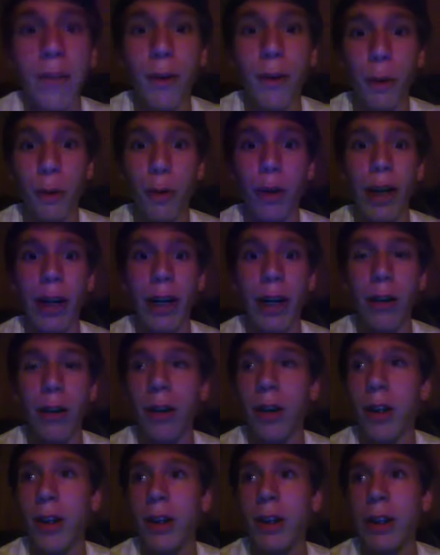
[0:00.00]
iPhone right now.
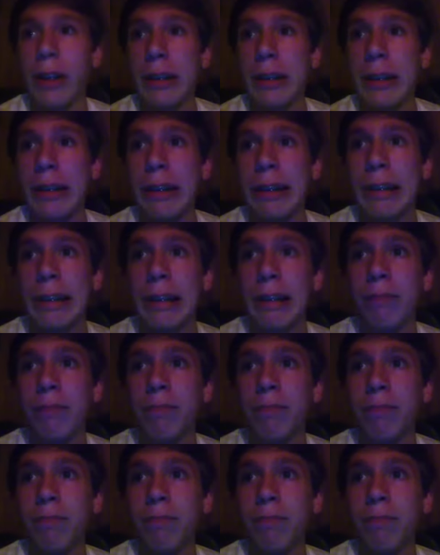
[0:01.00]
Uh,